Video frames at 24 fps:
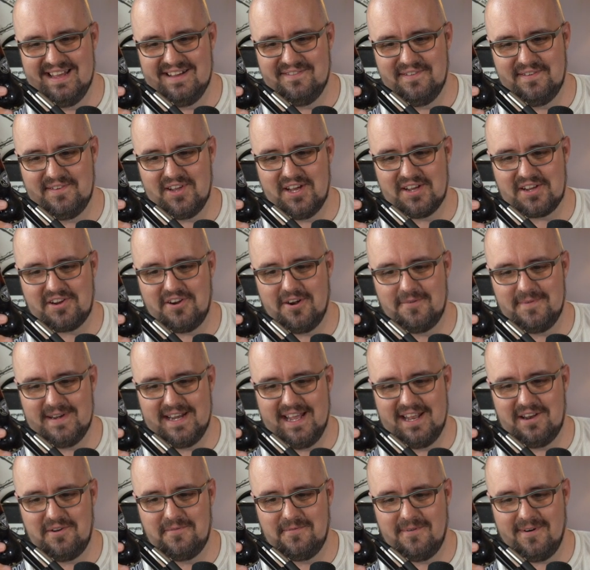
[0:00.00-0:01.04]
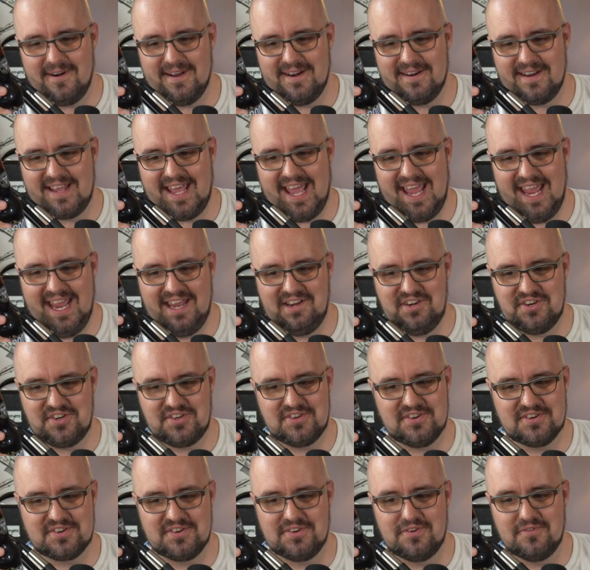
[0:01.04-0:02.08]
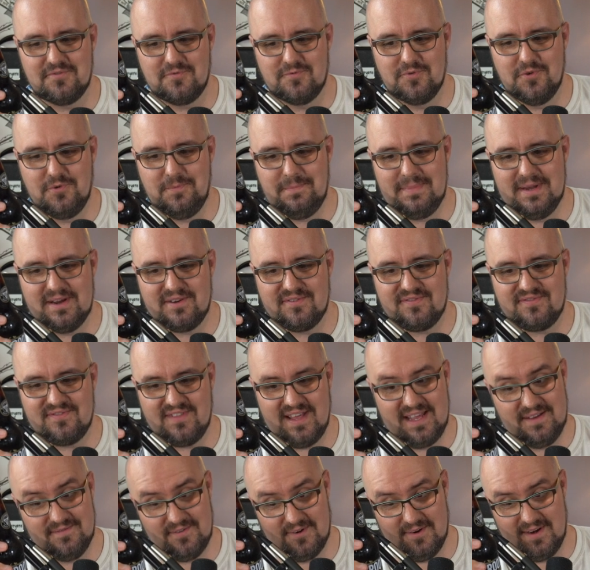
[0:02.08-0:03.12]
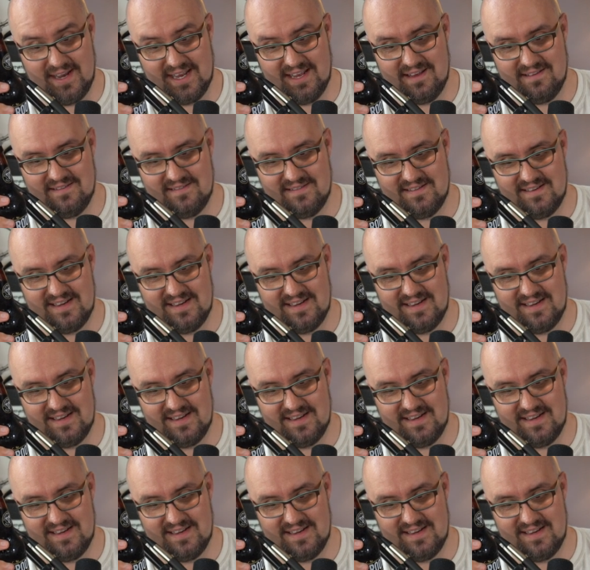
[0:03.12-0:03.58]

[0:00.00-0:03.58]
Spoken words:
We've got carbonated water, cane sugar, root beer flavoring,